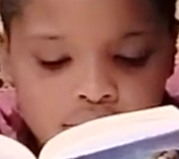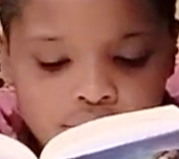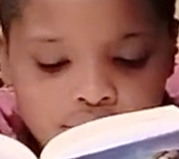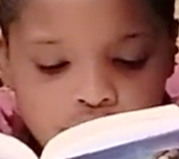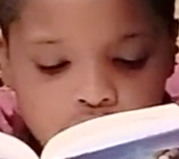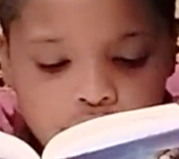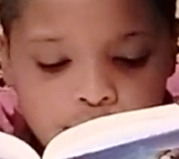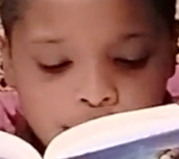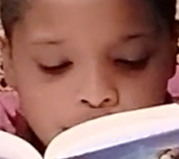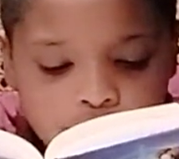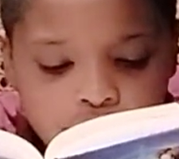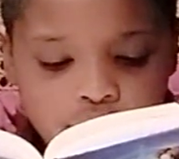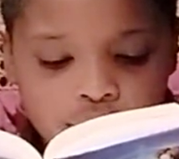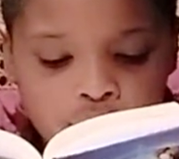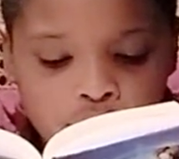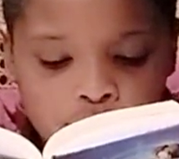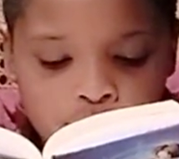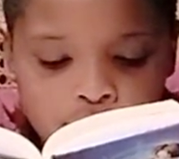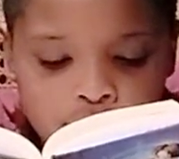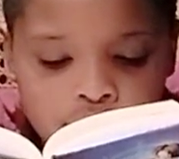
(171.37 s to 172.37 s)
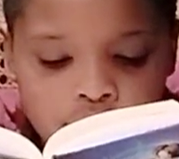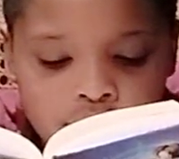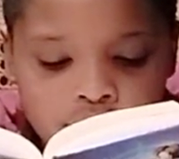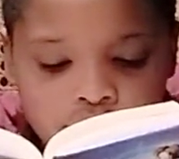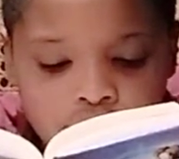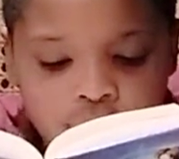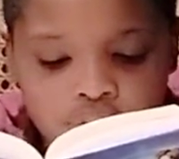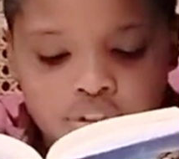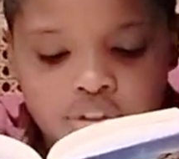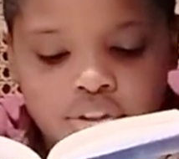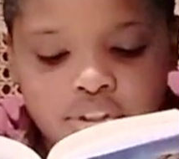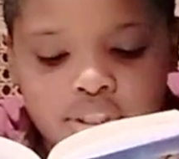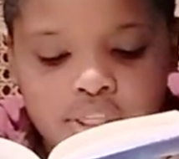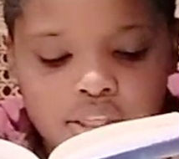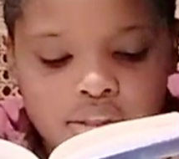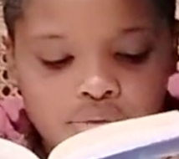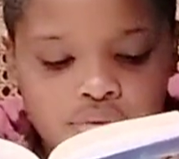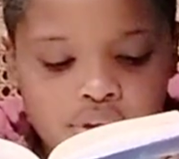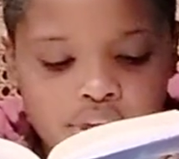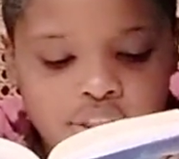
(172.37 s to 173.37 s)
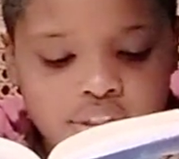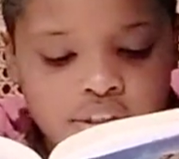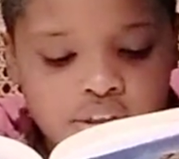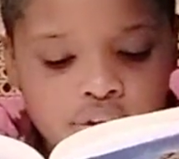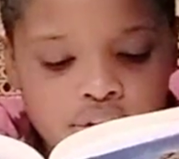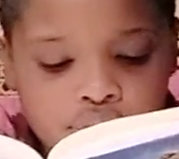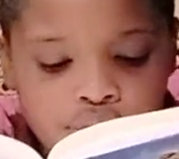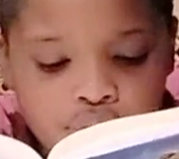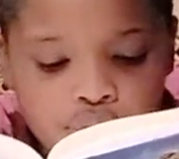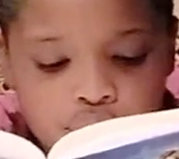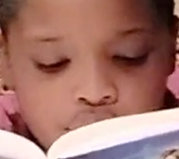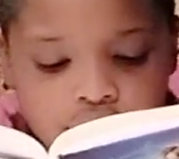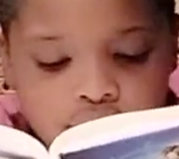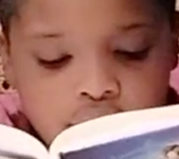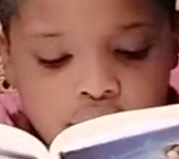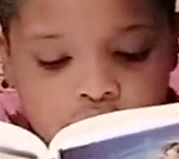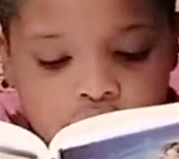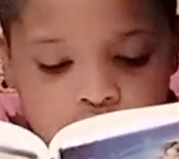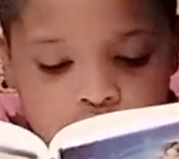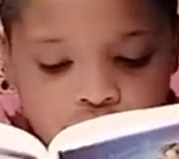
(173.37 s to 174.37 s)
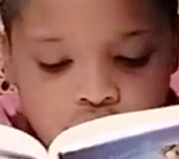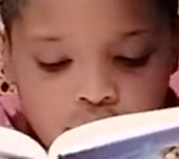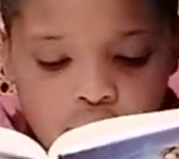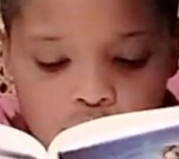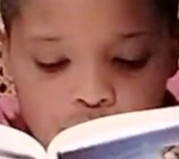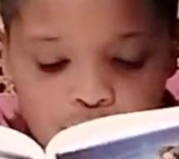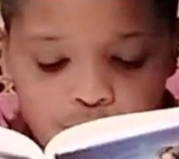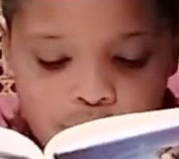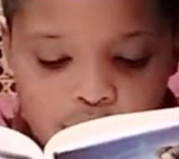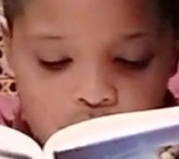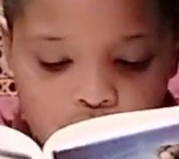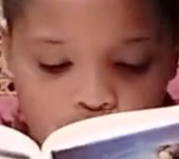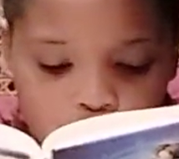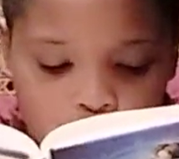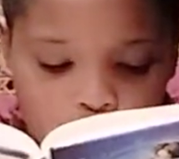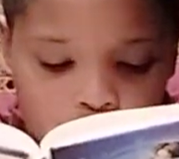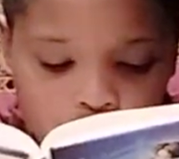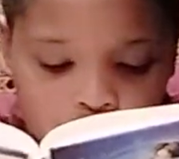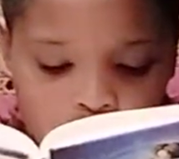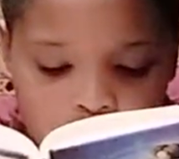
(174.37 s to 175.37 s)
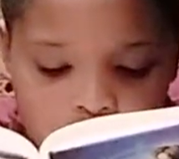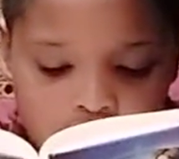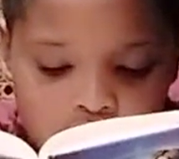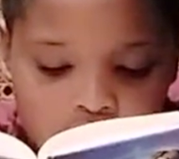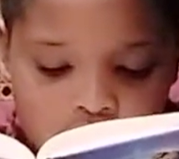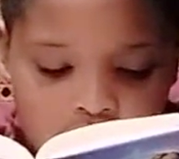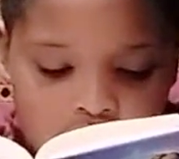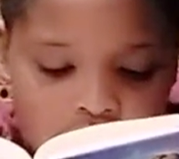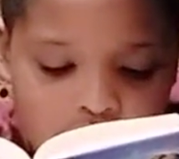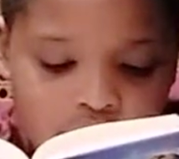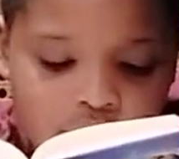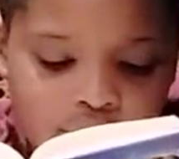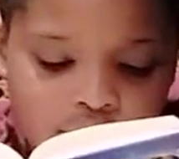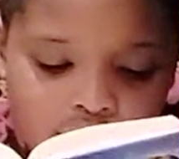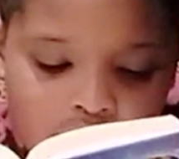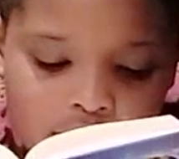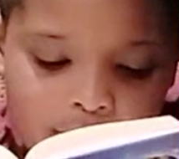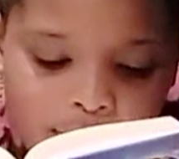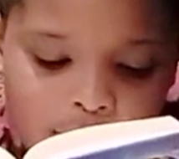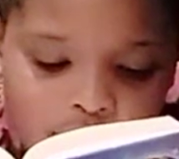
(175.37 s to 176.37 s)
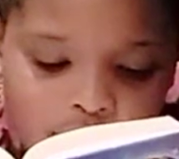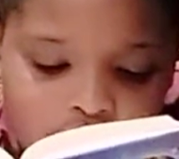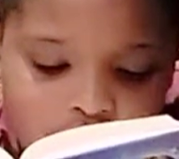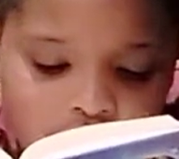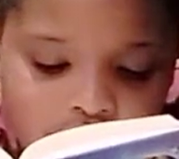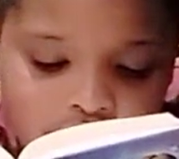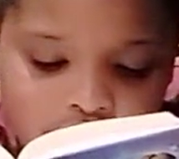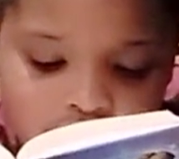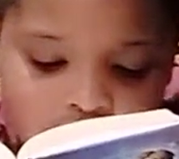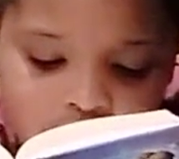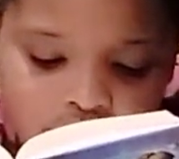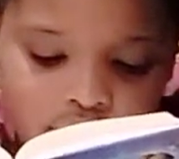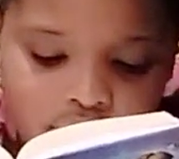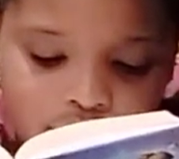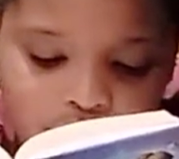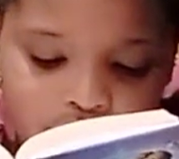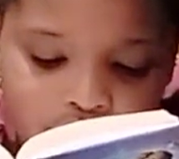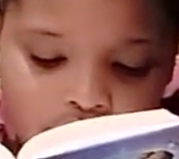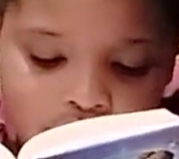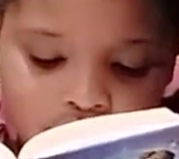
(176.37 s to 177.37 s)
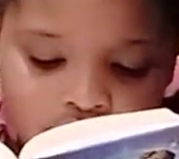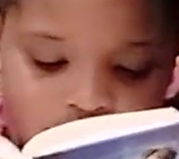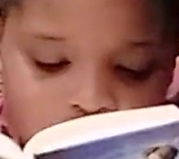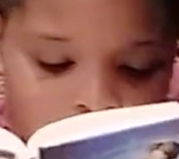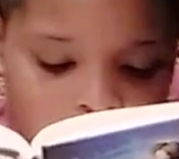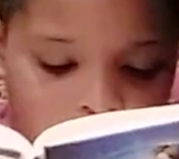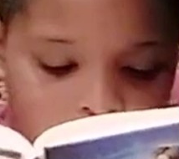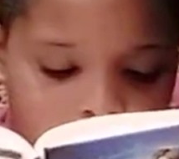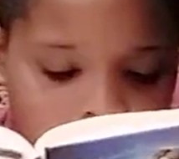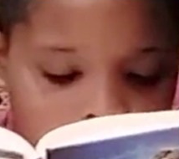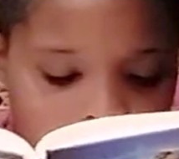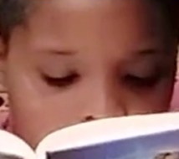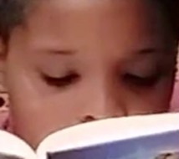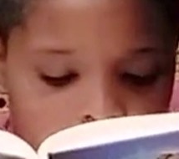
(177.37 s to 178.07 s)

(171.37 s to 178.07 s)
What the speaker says: "Thomas Herbally," she said, raising her voice. "Don't be rude. Now you come out here and see your friend Jack.